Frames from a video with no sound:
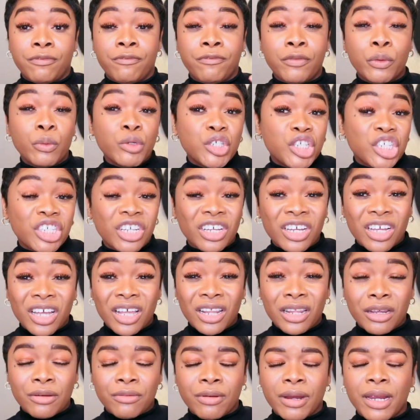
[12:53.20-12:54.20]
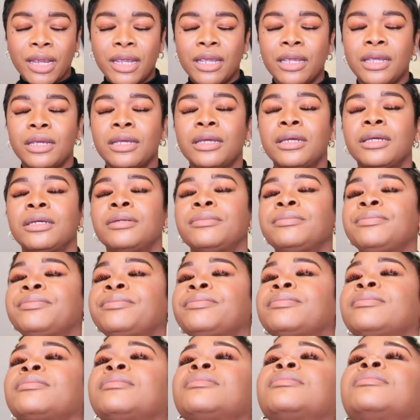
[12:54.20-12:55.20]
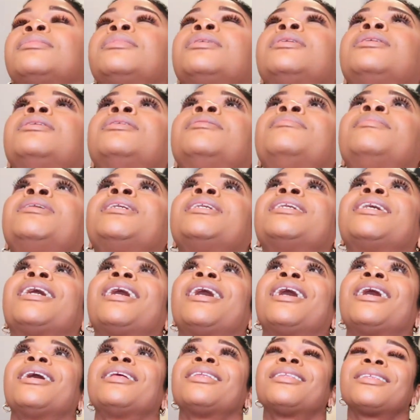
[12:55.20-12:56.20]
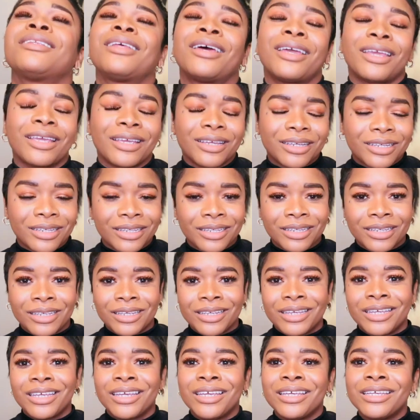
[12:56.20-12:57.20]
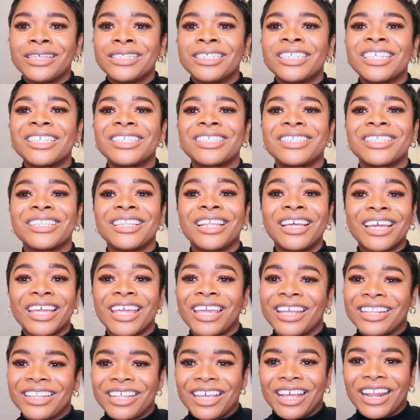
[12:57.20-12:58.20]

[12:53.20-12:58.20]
fuchsia color right here, oh my god, like, just look at